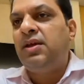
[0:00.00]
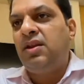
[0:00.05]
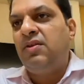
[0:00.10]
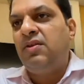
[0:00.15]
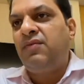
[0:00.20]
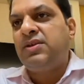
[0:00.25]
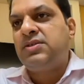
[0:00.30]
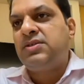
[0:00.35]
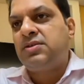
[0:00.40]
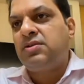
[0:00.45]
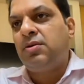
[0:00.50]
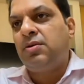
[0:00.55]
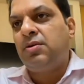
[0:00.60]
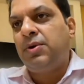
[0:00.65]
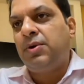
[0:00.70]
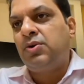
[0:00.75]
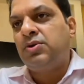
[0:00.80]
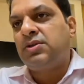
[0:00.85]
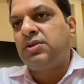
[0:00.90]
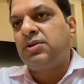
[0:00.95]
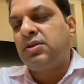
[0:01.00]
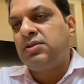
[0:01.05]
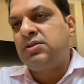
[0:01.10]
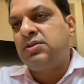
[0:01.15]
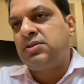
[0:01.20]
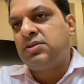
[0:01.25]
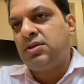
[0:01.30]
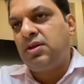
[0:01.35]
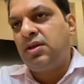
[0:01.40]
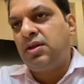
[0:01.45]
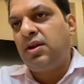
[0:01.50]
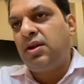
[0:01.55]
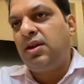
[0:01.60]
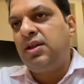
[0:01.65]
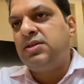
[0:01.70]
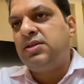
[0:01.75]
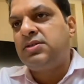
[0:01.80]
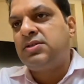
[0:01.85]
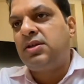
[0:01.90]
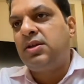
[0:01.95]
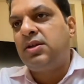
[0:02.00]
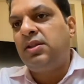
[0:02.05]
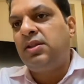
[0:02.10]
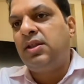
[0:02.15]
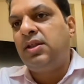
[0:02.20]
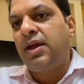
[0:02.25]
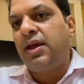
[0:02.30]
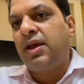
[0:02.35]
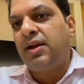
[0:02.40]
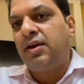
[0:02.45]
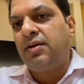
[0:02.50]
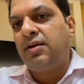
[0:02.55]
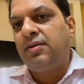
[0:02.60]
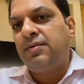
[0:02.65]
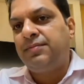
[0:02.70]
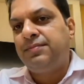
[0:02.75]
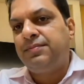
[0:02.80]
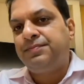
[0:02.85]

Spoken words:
the investor because it is released in the night.